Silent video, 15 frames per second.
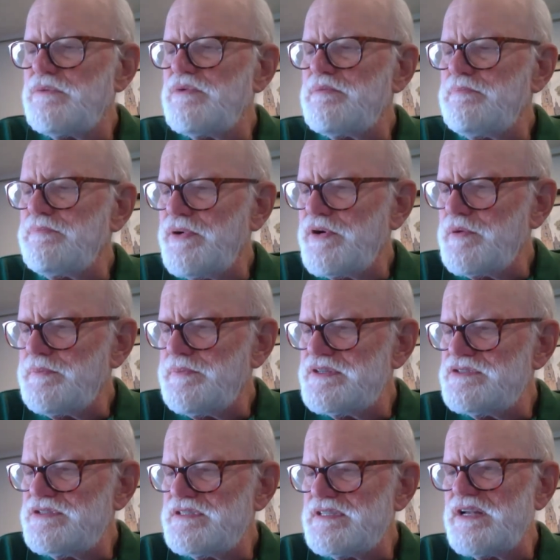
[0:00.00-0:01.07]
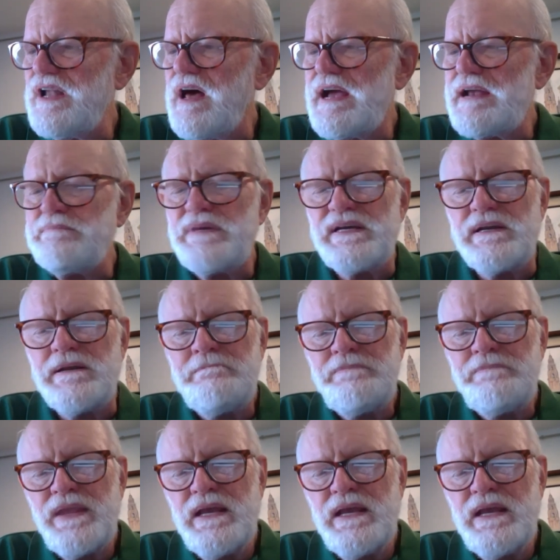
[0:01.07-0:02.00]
with purpose, alignment.